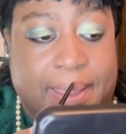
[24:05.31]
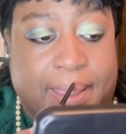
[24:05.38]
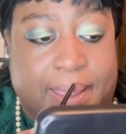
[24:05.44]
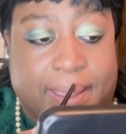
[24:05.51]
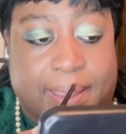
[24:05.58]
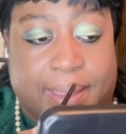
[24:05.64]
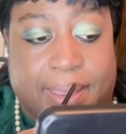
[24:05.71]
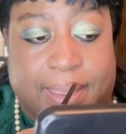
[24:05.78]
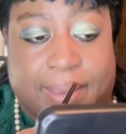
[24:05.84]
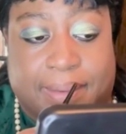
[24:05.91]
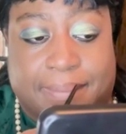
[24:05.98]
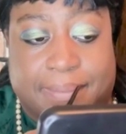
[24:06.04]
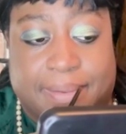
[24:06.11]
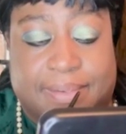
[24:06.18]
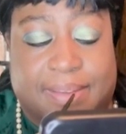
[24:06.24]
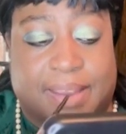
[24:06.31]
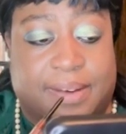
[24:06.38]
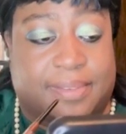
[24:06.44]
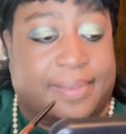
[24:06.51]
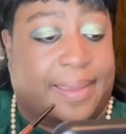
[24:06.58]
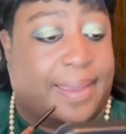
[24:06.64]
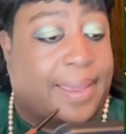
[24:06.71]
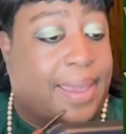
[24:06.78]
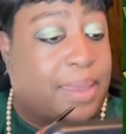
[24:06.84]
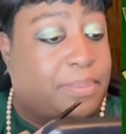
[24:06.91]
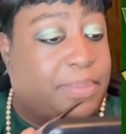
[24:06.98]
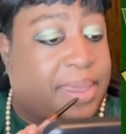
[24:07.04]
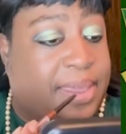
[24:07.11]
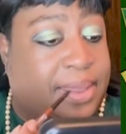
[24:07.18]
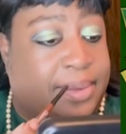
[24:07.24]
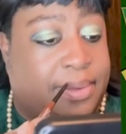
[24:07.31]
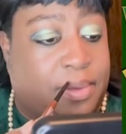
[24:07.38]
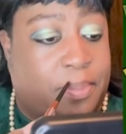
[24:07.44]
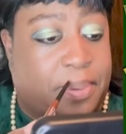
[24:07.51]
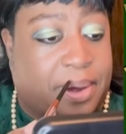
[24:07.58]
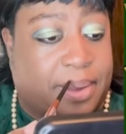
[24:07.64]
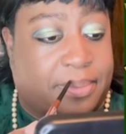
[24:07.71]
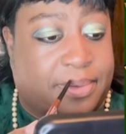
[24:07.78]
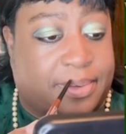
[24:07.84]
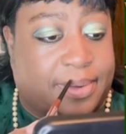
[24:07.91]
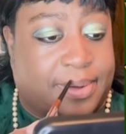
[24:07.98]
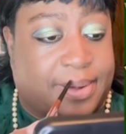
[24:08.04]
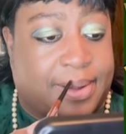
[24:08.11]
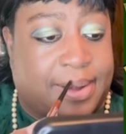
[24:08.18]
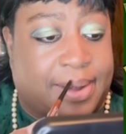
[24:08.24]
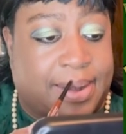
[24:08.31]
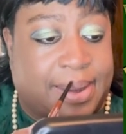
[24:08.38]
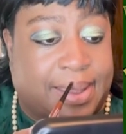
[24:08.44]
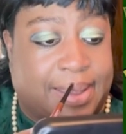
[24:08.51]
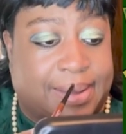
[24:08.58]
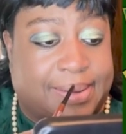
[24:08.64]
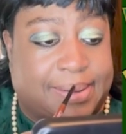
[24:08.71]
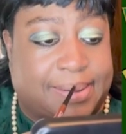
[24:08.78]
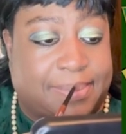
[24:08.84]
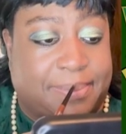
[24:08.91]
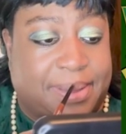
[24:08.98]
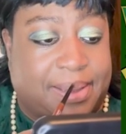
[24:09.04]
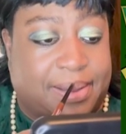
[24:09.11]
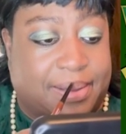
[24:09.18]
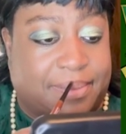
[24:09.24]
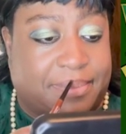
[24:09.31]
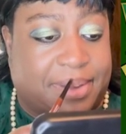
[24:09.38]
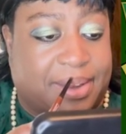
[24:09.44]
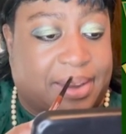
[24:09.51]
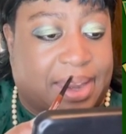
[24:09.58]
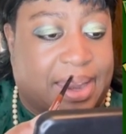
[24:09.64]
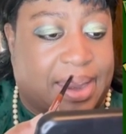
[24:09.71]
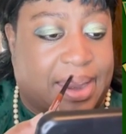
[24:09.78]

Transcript: And your state is a hotbed. You probably should not be coming